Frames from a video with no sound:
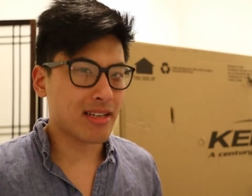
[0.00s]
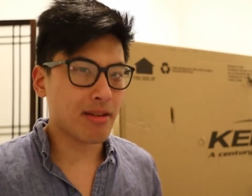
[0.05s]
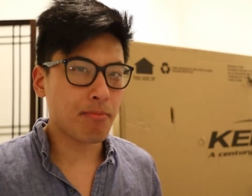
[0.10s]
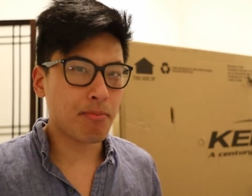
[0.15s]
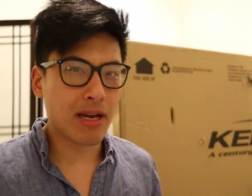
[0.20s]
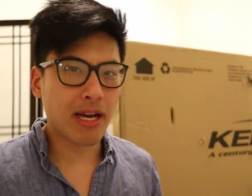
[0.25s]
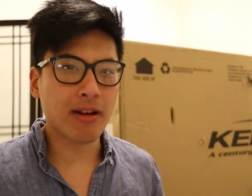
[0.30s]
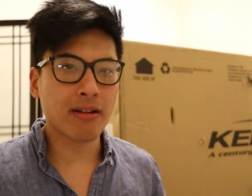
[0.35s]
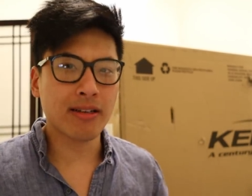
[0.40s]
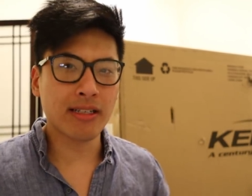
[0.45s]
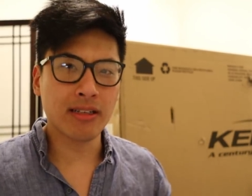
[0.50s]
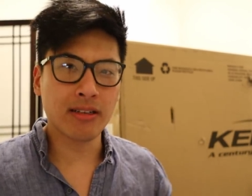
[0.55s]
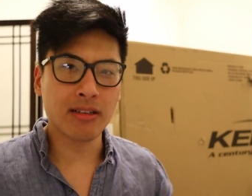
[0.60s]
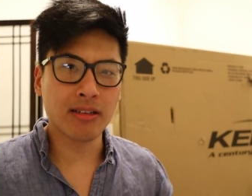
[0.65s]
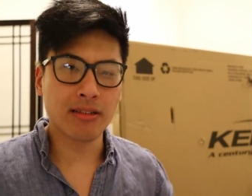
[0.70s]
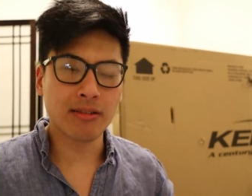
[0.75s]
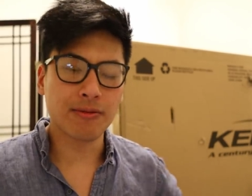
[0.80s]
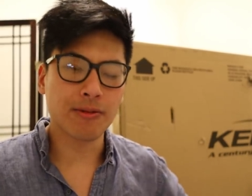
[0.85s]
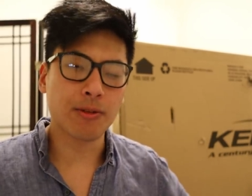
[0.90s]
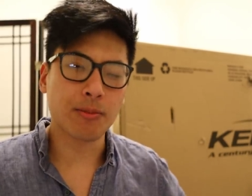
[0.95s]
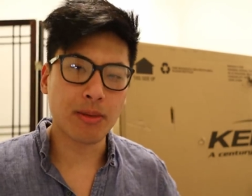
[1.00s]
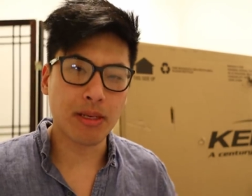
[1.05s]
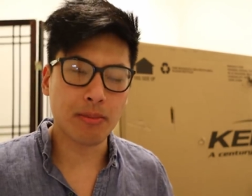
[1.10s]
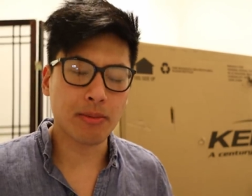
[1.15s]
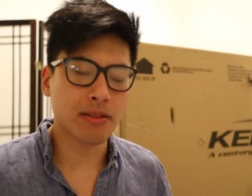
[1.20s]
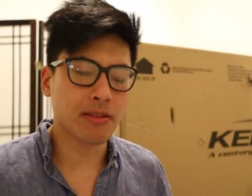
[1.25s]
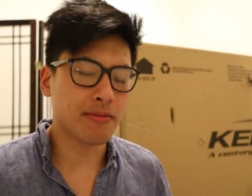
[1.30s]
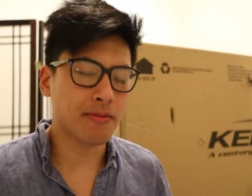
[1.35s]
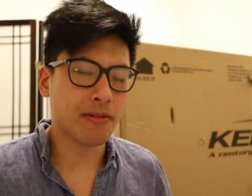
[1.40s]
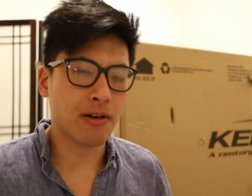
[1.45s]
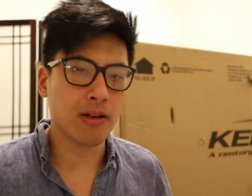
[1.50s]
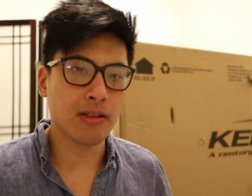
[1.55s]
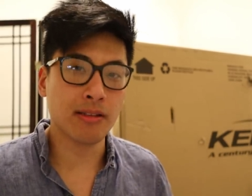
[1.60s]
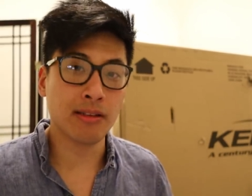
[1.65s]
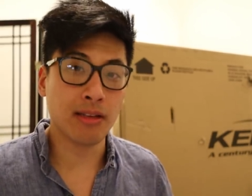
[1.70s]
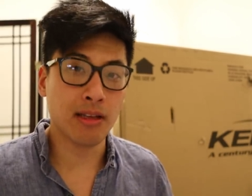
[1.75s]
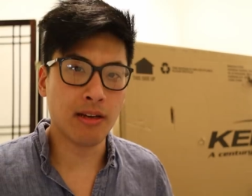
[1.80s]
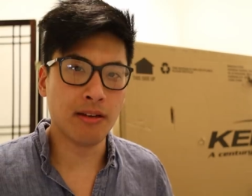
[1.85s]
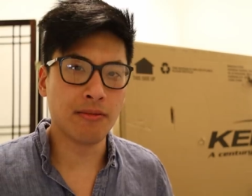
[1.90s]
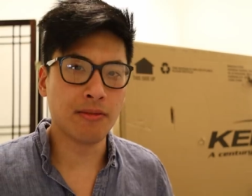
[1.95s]
a barrier for people to fall
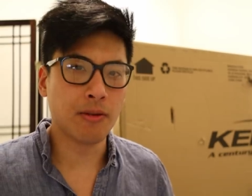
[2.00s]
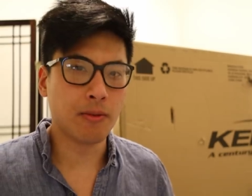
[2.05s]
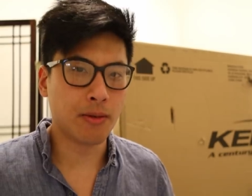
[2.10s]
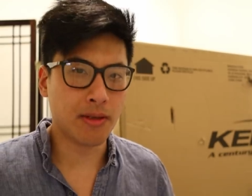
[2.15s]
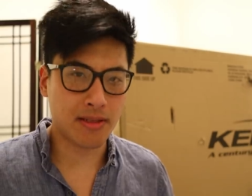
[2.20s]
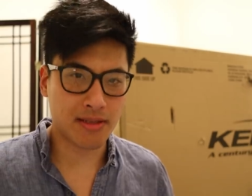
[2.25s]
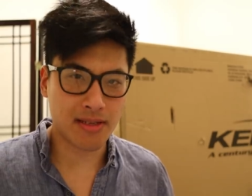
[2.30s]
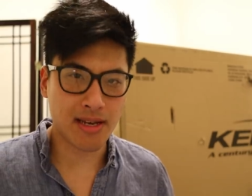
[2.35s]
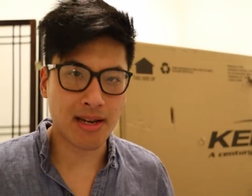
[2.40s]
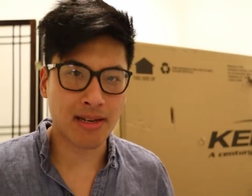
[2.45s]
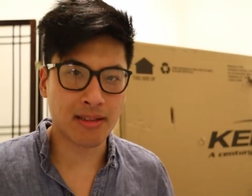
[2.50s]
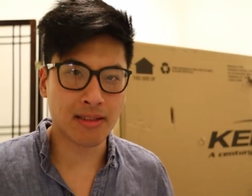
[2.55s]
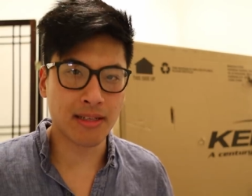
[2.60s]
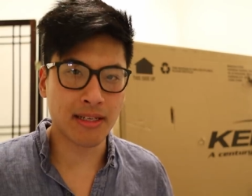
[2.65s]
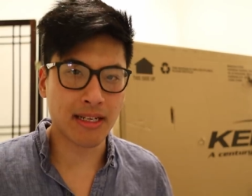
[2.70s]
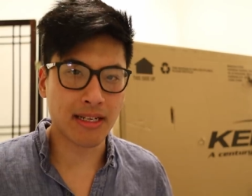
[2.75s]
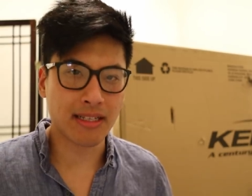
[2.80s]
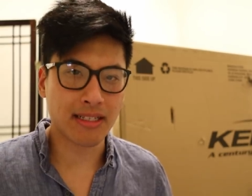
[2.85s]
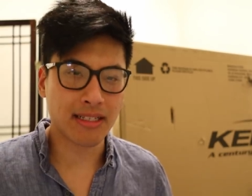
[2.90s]
in love with cycling.